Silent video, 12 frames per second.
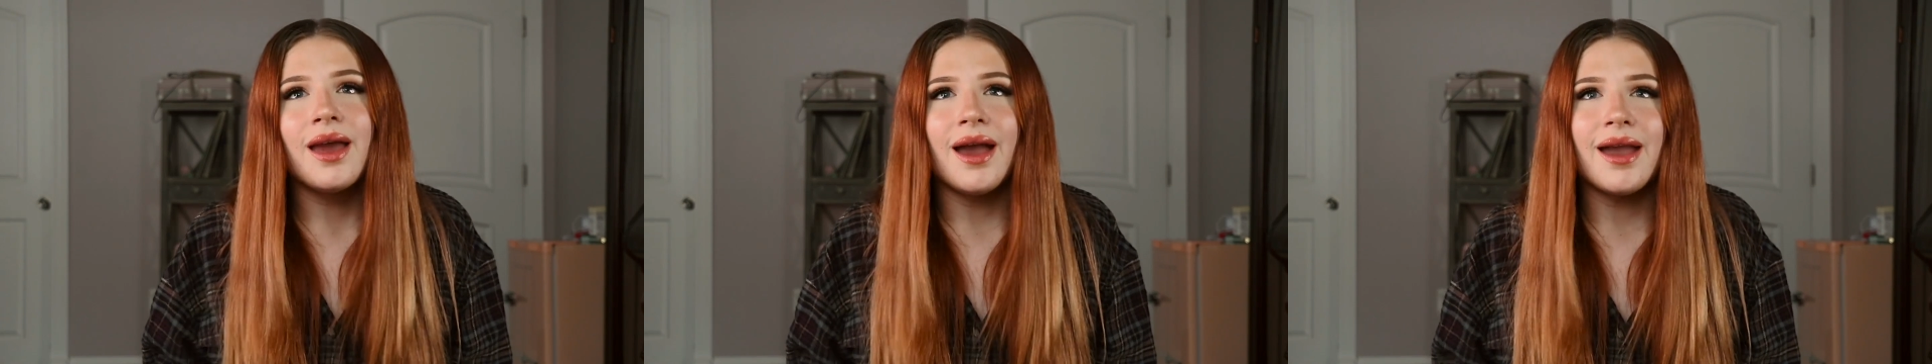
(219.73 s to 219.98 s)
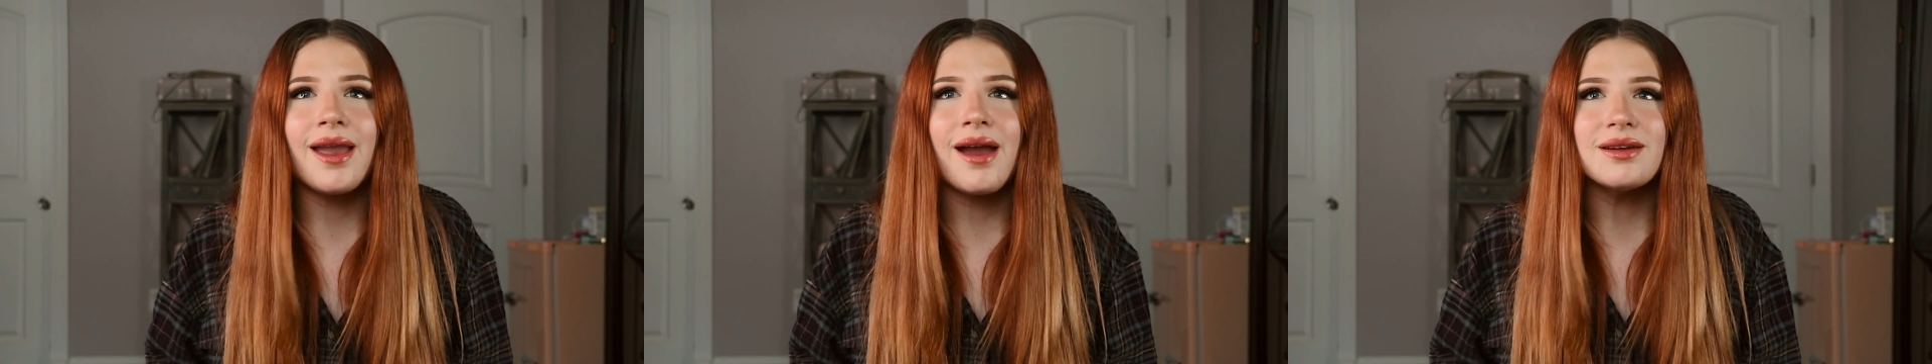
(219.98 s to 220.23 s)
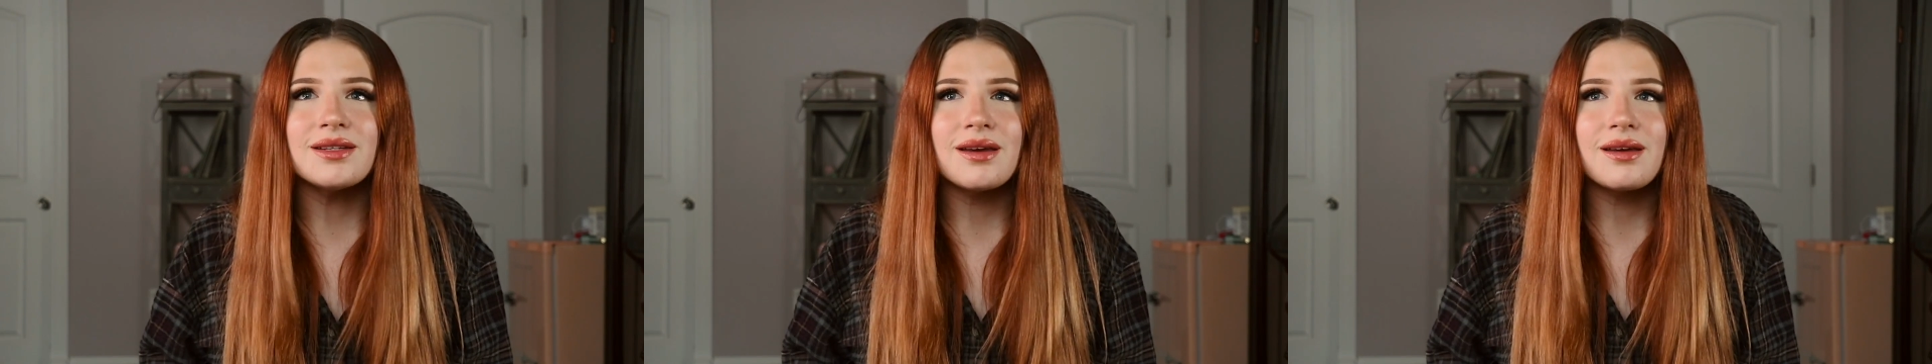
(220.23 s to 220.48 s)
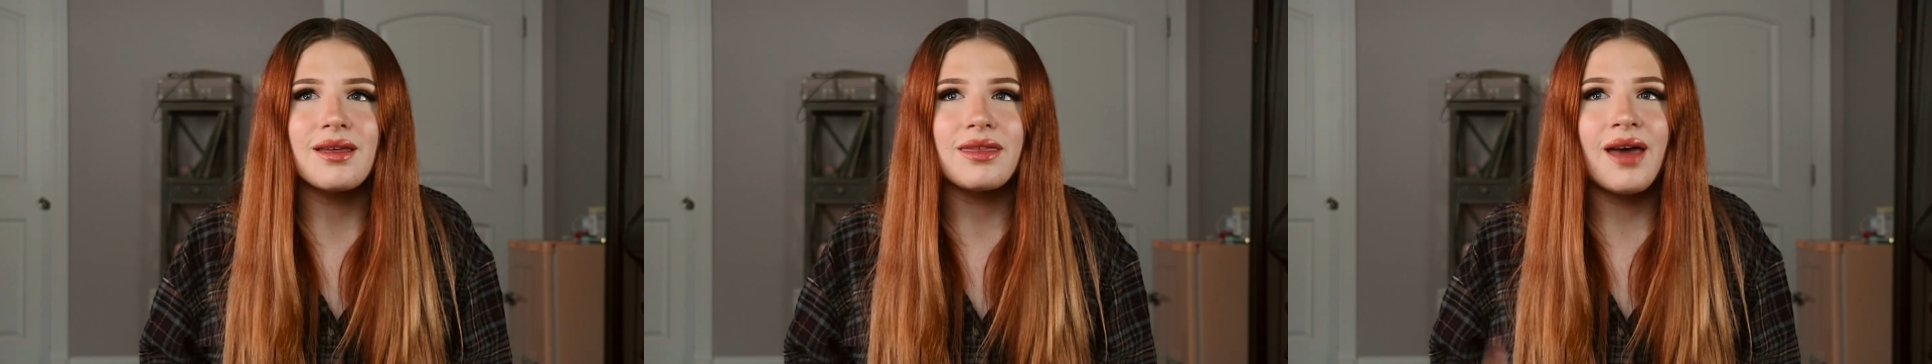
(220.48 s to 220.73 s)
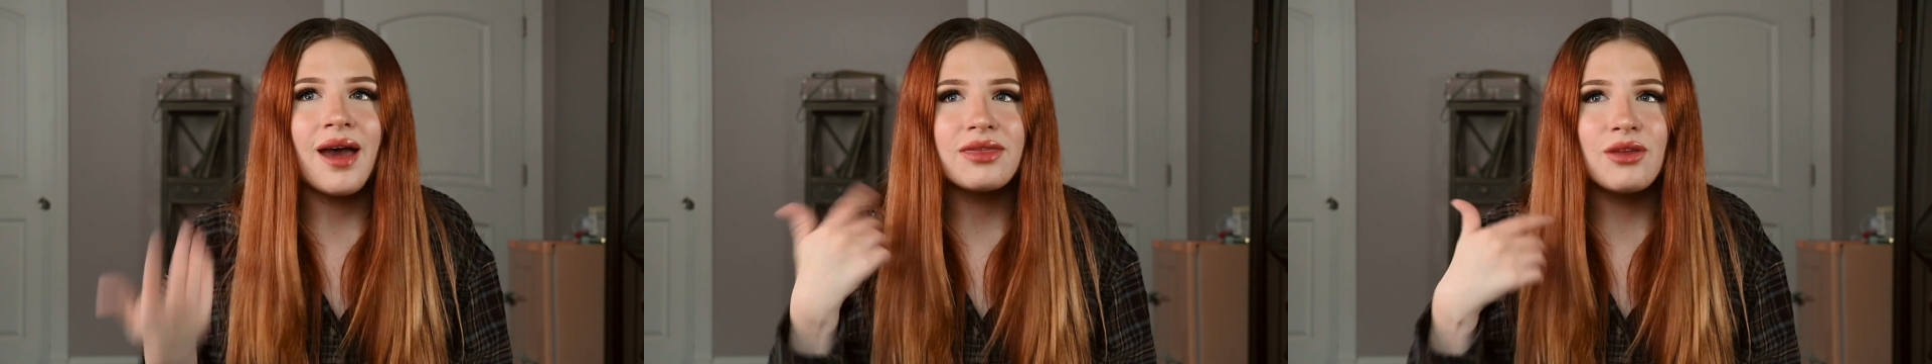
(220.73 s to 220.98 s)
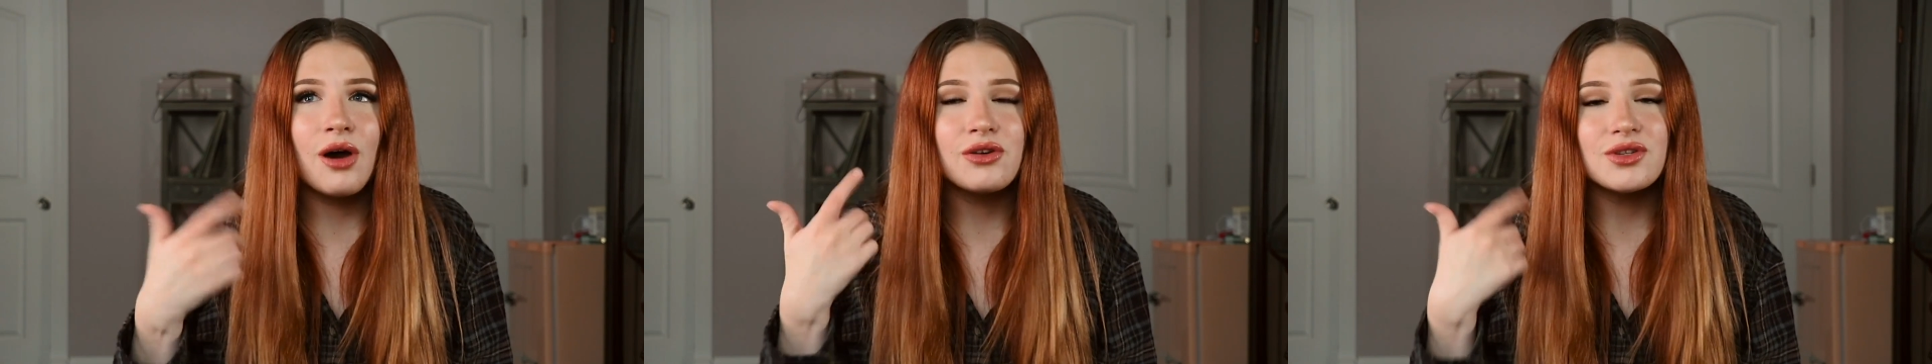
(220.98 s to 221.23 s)
And that
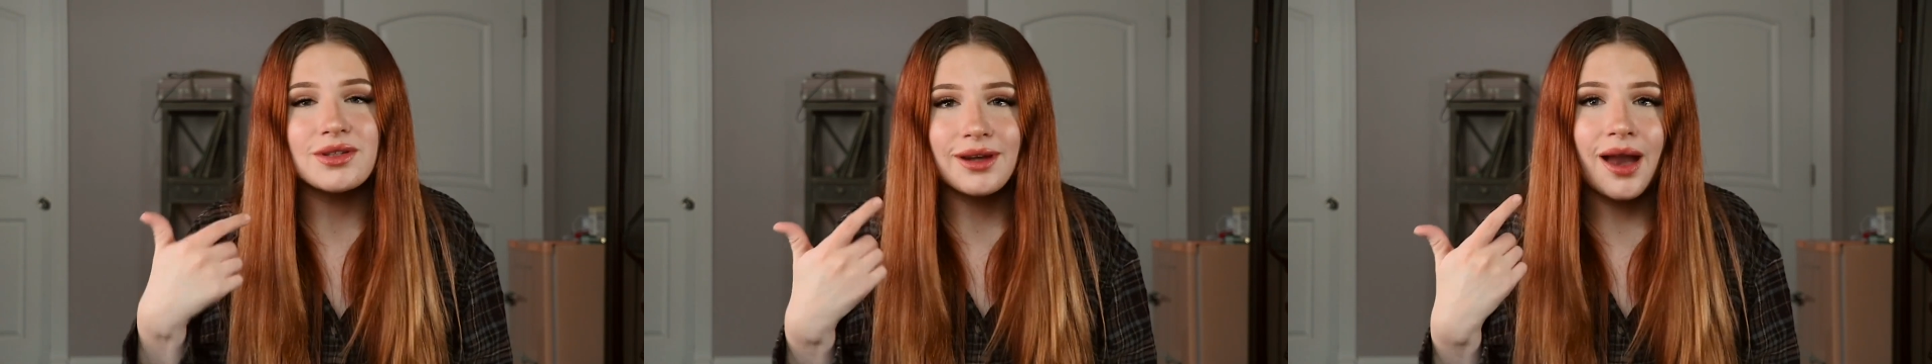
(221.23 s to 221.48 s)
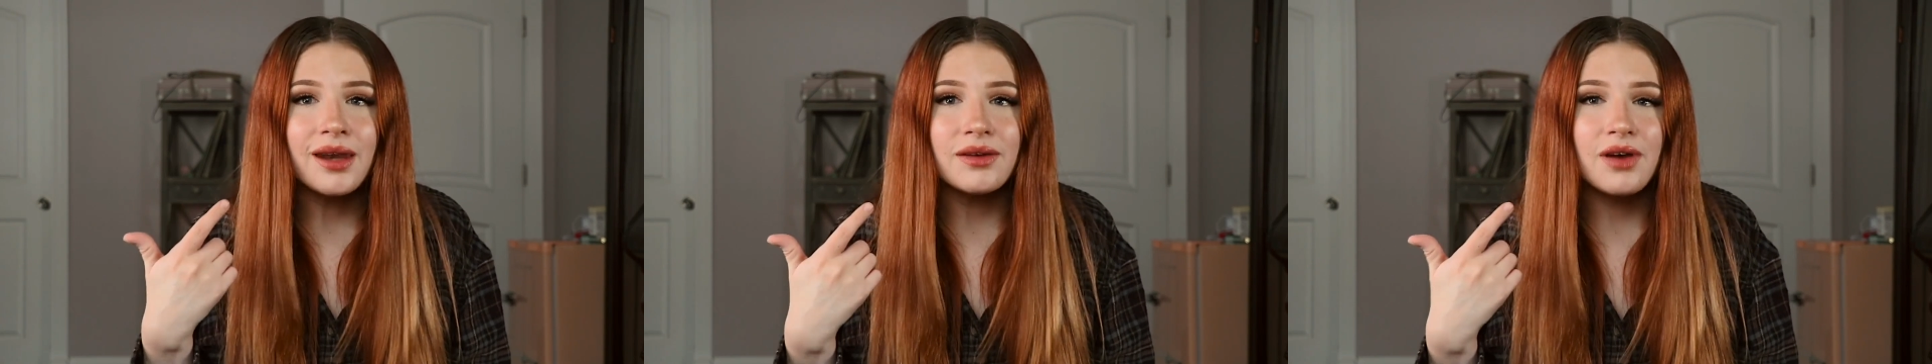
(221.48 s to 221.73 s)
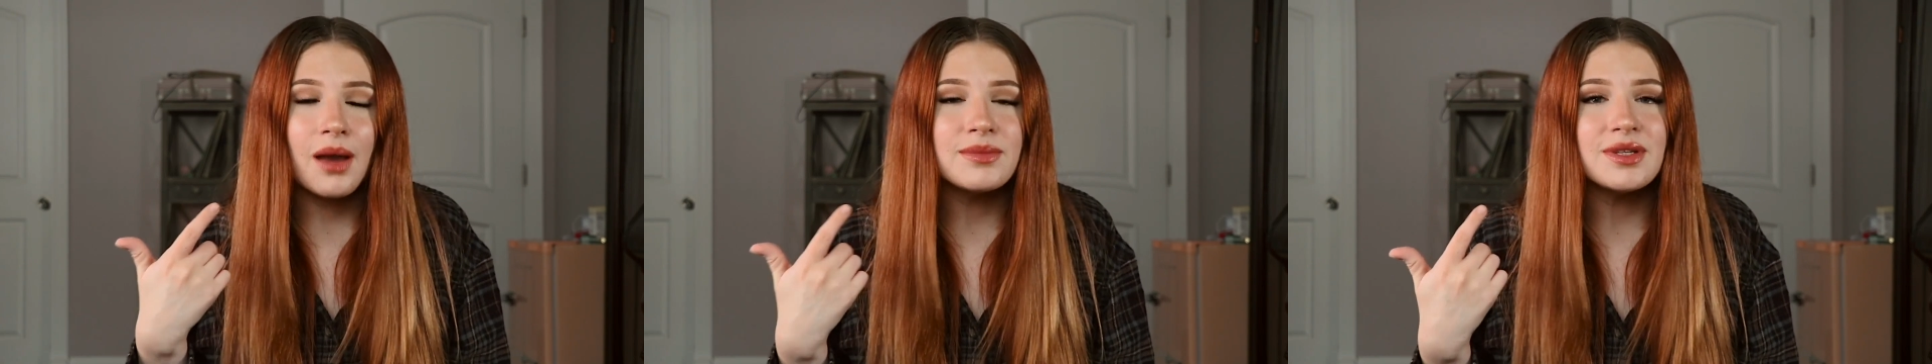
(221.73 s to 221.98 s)
thought just kind of comes